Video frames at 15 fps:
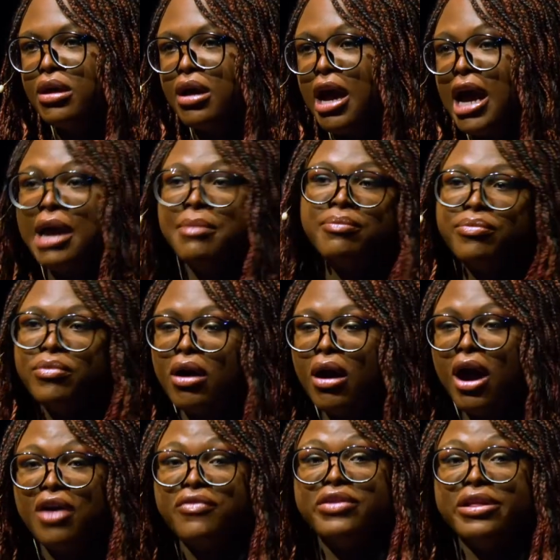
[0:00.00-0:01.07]
I'm
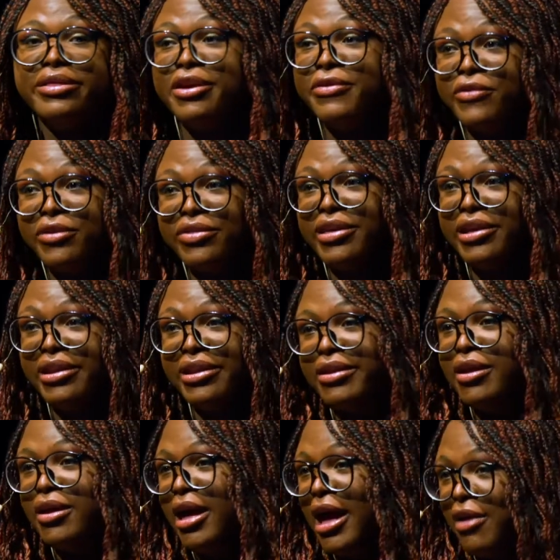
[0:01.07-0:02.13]
often different than
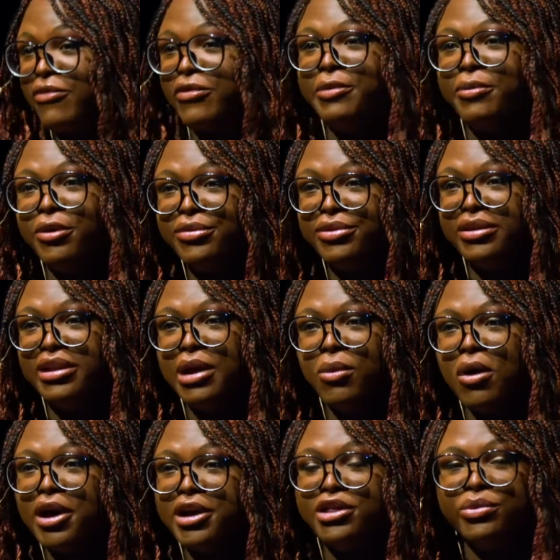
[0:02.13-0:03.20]
every person I
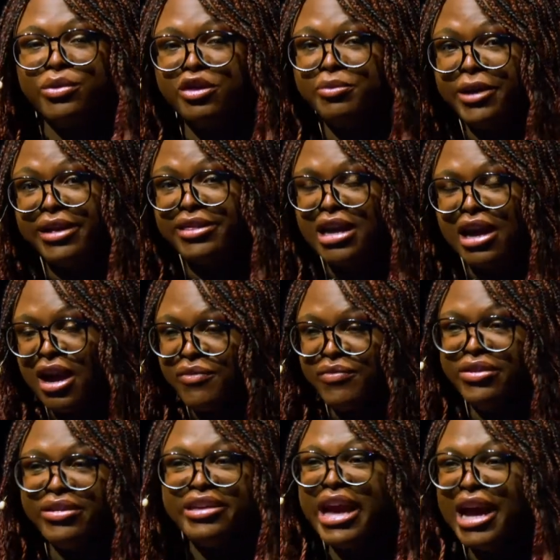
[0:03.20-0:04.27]
walk into a space. I have
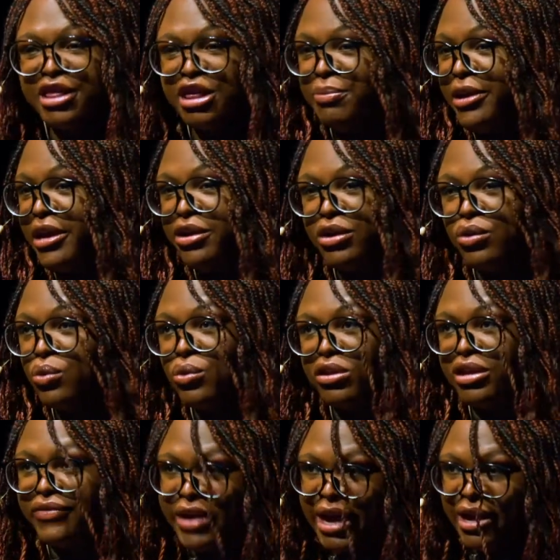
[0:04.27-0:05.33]
yet to be at a Google
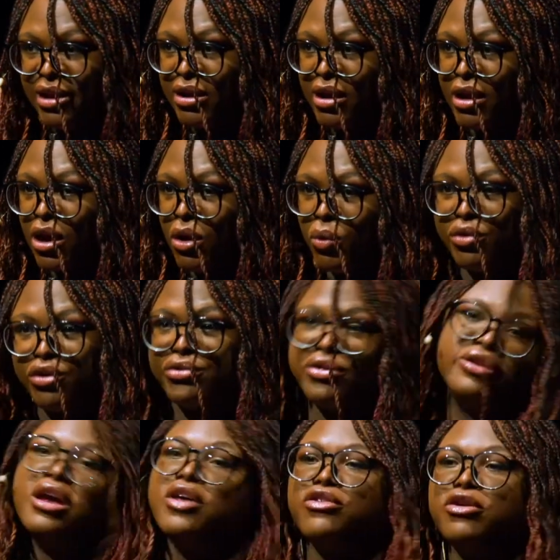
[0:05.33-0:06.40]
event where there's
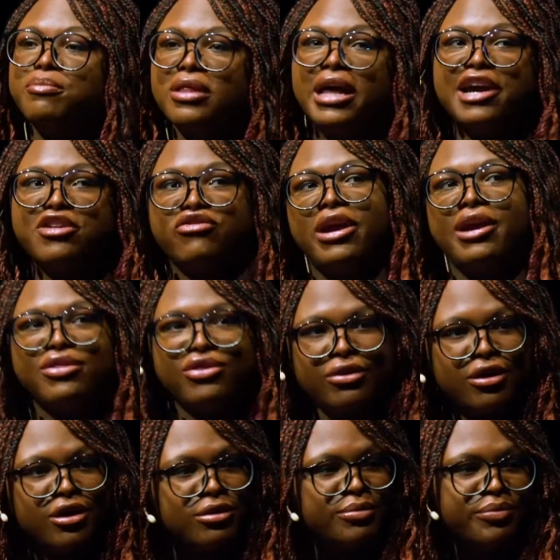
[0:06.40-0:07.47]
another black trans
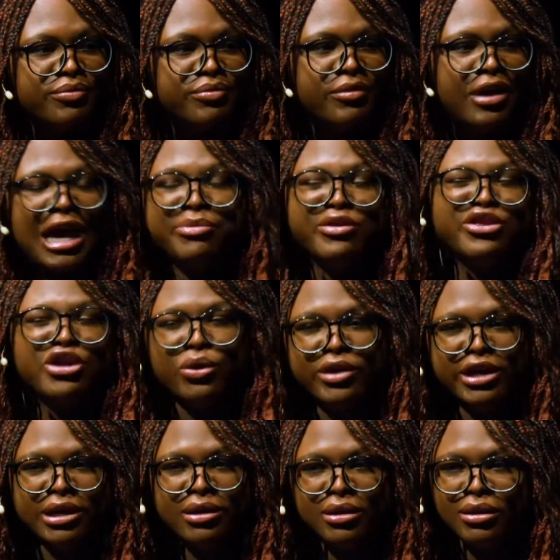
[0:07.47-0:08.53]
girl. I'm the
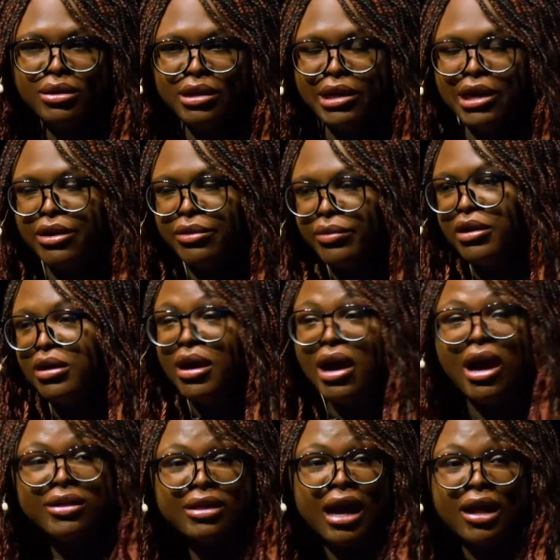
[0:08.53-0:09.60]
token, you know?
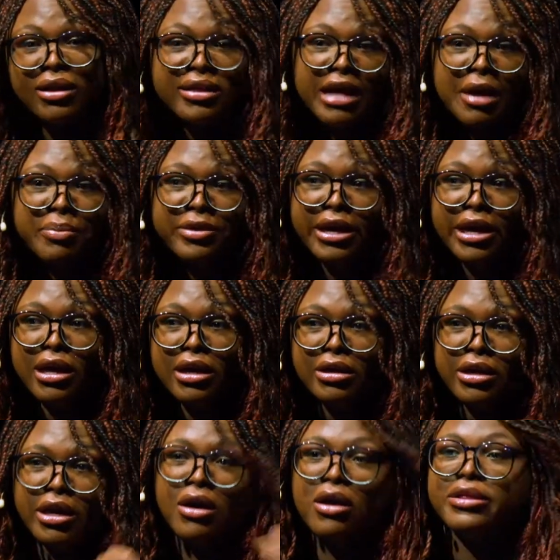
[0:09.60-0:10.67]
I'll accept it,
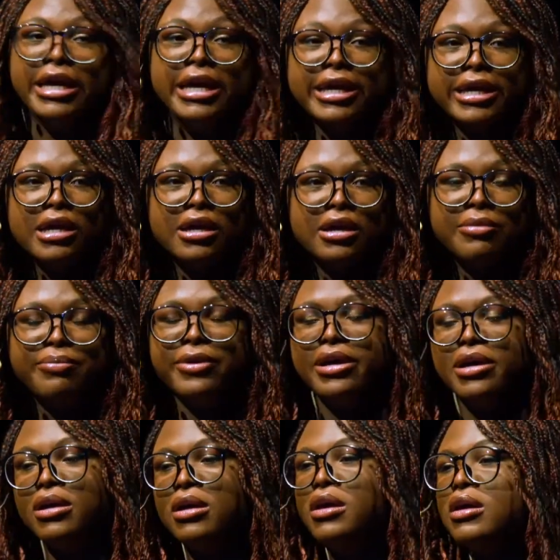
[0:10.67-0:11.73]
you know, I'll take it.
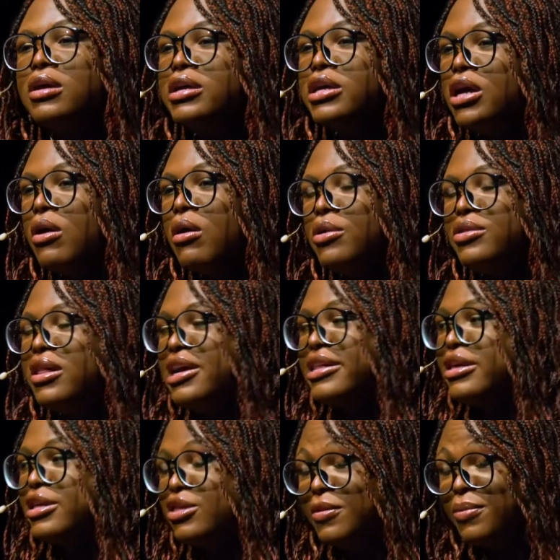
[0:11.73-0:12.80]
But, you know, I would like
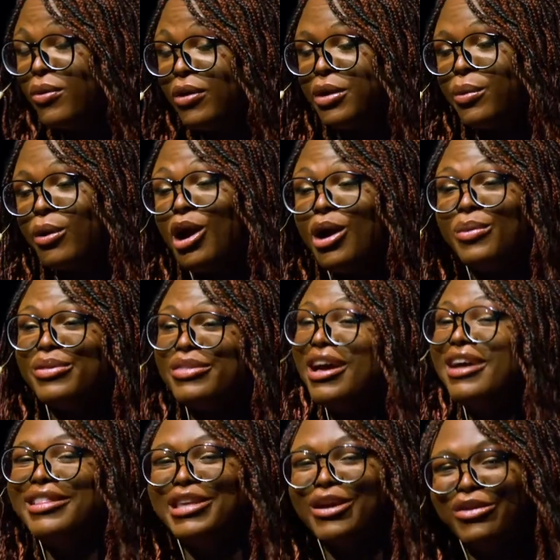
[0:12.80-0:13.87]
to get to the point where I was
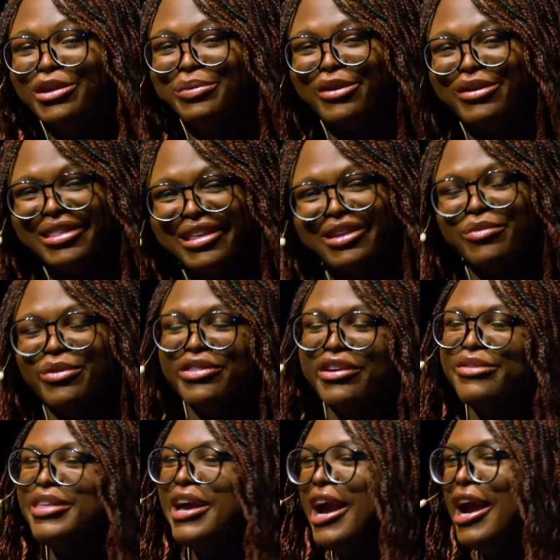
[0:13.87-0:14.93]
not the only person, where
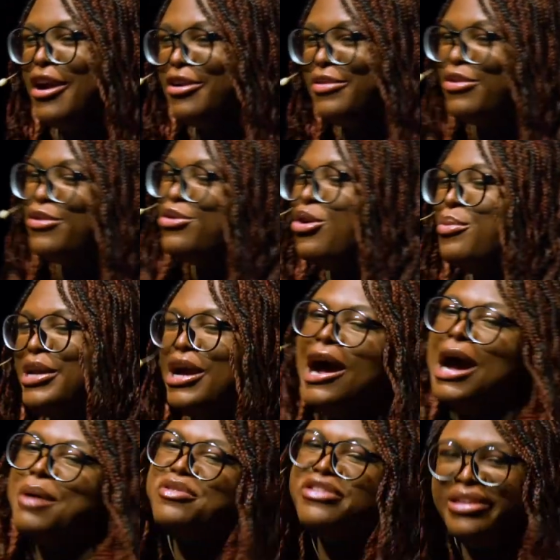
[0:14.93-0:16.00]
they're tired of, there's so many
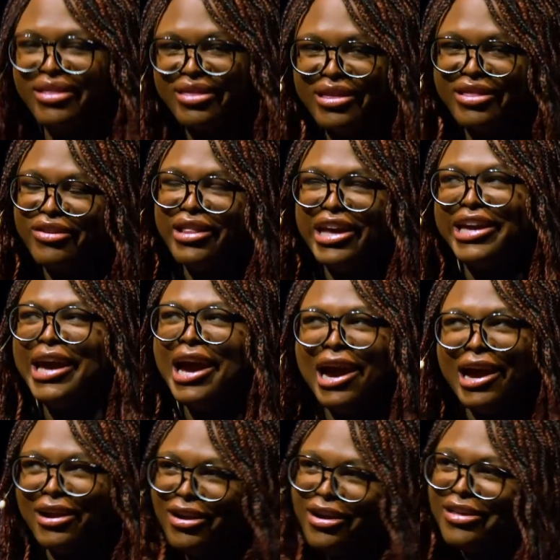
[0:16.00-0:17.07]
options that they're like,
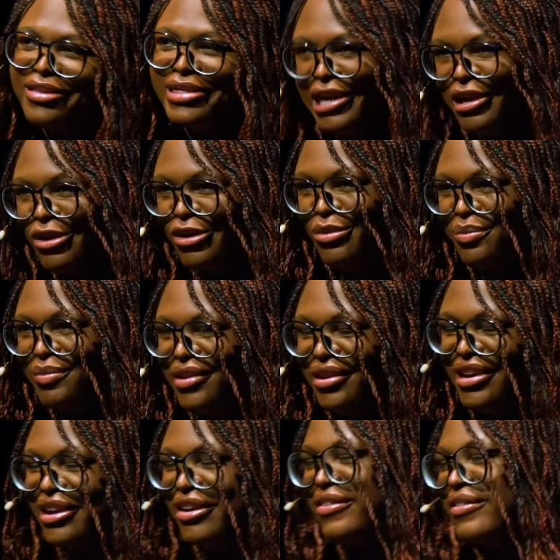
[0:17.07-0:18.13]
Cat, stay home,
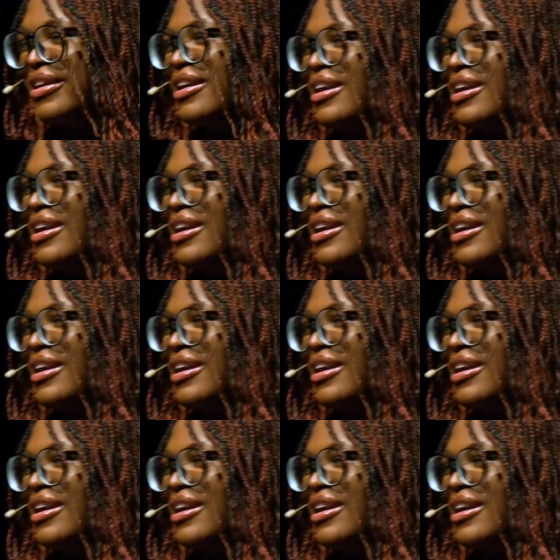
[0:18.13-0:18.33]
you know?